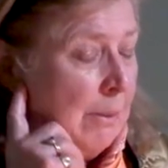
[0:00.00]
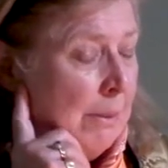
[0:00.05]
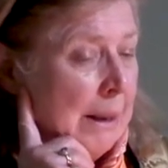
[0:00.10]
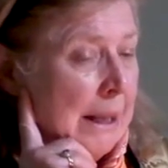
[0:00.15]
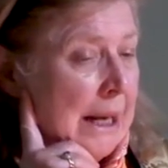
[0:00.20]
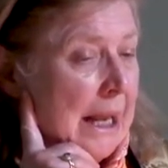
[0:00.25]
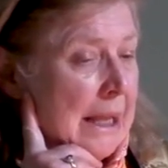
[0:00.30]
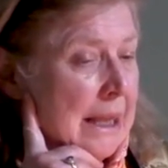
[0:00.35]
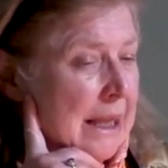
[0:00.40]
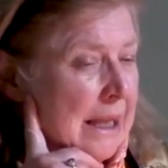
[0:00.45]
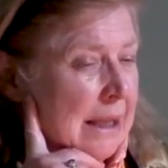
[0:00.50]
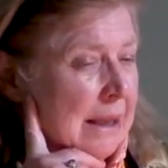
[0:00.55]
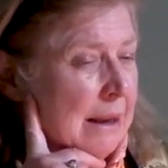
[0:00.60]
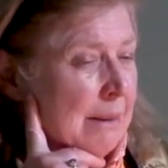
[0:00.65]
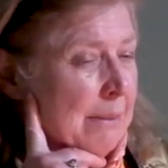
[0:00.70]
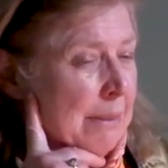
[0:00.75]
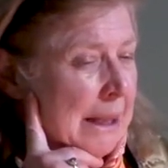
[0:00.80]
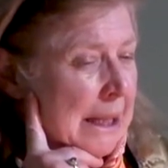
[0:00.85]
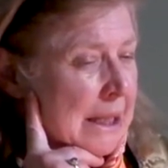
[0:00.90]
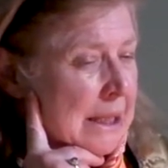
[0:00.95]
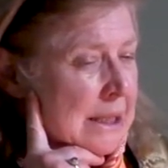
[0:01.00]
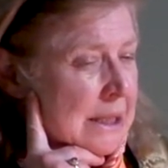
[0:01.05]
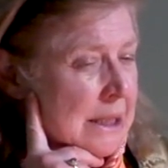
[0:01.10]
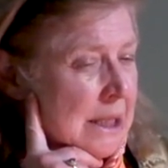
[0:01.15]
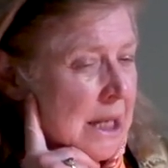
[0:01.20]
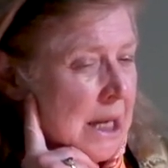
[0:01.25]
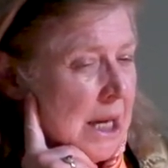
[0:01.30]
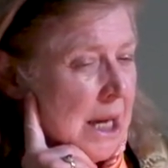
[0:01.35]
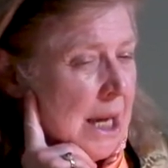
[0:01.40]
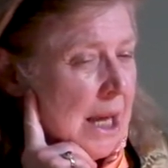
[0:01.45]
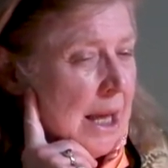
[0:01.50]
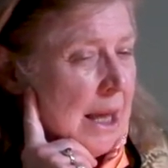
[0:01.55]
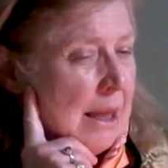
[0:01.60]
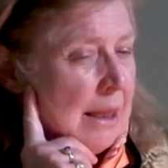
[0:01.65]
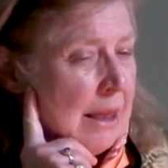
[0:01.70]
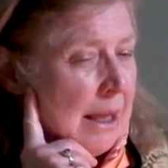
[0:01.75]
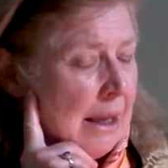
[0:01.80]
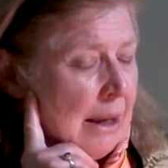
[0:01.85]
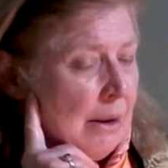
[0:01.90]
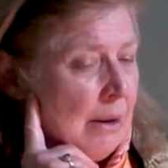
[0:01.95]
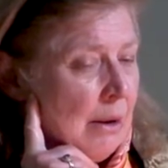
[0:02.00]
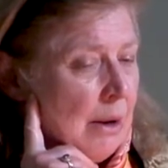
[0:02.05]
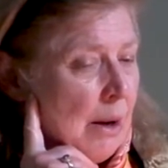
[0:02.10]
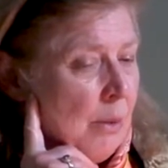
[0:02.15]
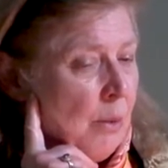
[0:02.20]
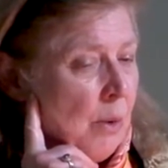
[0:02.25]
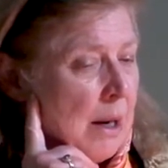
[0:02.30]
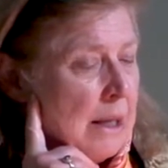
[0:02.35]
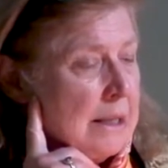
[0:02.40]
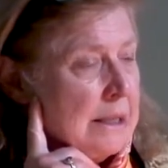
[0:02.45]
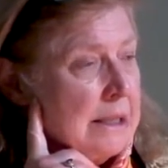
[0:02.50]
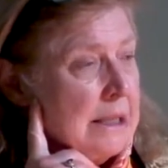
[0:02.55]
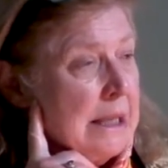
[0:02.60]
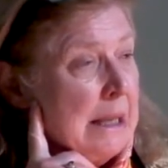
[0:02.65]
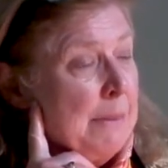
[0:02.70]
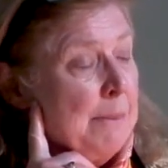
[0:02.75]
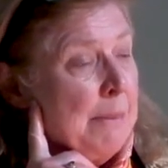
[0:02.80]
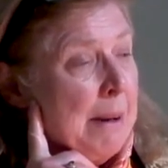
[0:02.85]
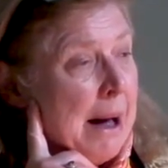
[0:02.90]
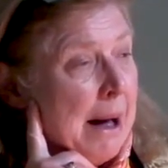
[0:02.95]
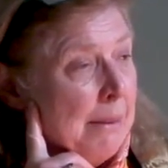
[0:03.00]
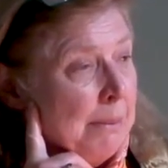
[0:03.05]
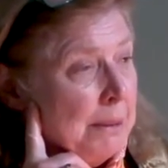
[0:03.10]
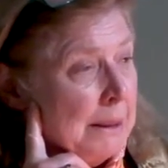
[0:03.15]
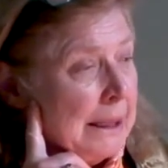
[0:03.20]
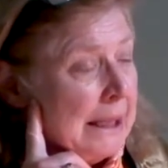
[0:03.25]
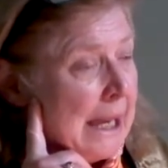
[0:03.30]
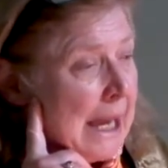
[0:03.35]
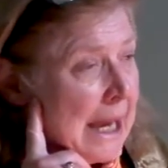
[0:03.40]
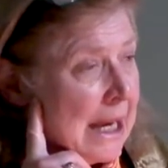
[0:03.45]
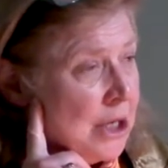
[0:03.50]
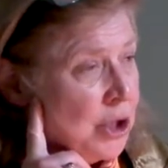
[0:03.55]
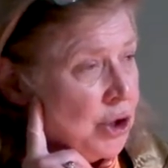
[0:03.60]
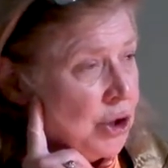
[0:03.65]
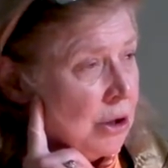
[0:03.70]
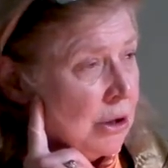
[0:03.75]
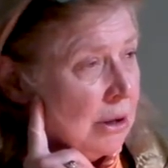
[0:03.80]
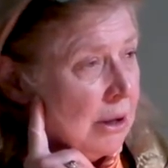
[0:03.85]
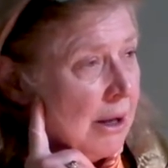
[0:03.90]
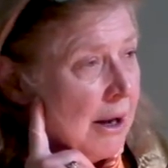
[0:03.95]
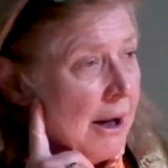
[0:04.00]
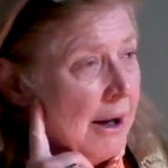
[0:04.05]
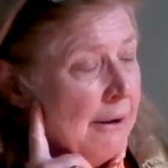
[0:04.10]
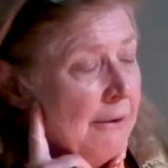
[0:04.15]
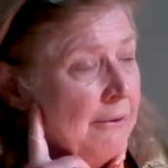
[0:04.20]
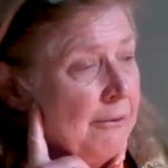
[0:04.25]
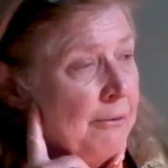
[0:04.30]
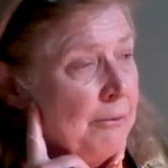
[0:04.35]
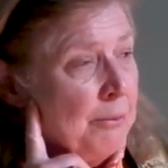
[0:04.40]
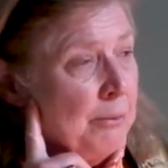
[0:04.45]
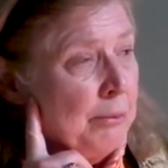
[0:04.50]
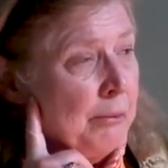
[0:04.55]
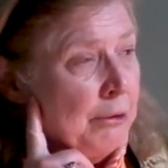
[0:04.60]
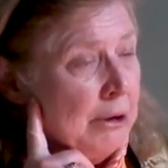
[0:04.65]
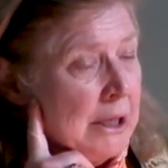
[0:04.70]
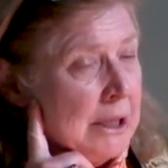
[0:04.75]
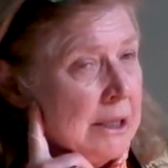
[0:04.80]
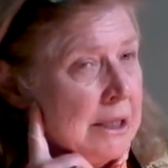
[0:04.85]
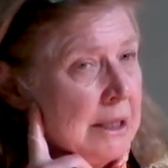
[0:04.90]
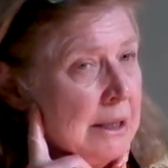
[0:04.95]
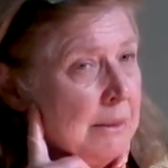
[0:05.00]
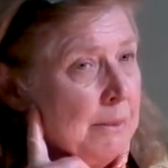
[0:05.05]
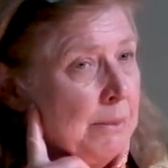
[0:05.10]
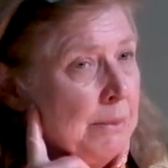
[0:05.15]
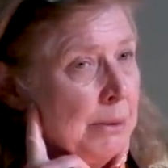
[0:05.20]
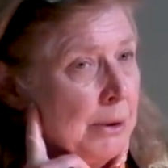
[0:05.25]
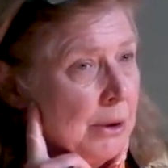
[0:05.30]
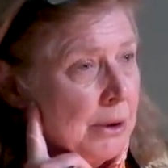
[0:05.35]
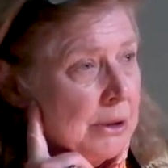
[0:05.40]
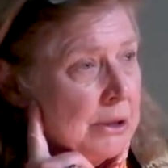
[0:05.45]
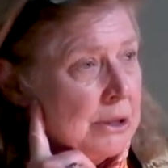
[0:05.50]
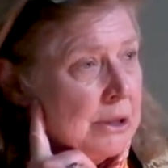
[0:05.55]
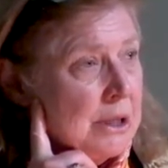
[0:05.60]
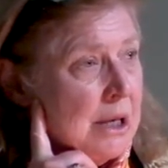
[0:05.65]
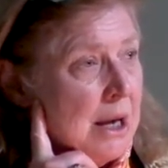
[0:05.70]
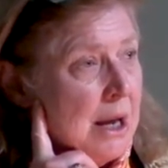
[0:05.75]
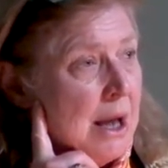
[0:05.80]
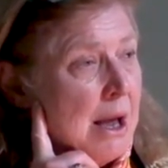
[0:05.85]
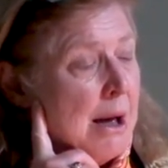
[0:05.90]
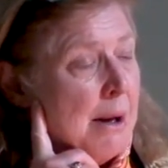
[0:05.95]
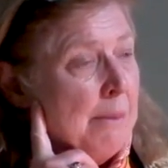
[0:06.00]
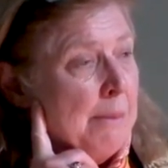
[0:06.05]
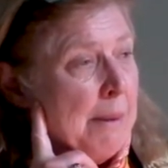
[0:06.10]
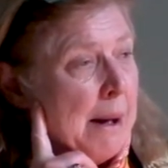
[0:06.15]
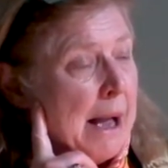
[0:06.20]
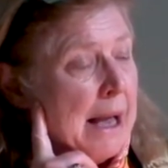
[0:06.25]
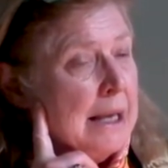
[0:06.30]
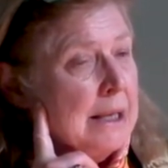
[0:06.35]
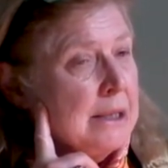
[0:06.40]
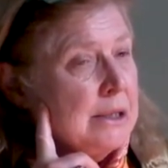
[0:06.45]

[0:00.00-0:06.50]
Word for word: But I think the biggest thing was the publication of printed books by